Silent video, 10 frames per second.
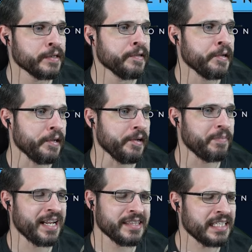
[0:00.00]
But I
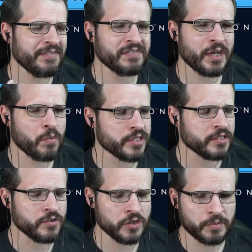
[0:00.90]
think even if I wasn't a
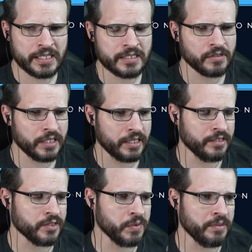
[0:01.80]
YouTuber, I'd still like it
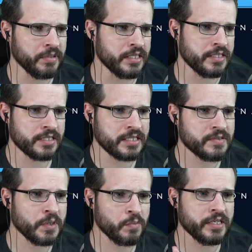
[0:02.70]
this way because it just gives me a
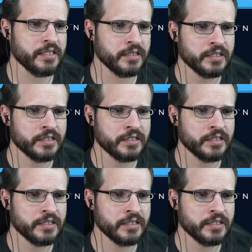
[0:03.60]
way to